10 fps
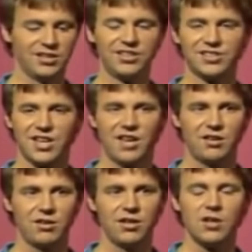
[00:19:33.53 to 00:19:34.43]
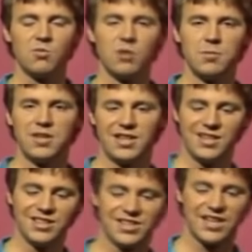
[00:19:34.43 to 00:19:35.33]
And this guy, wait a minute,
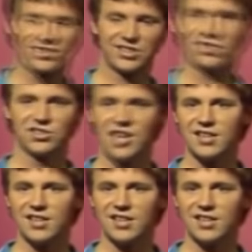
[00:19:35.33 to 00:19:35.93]
this guy says,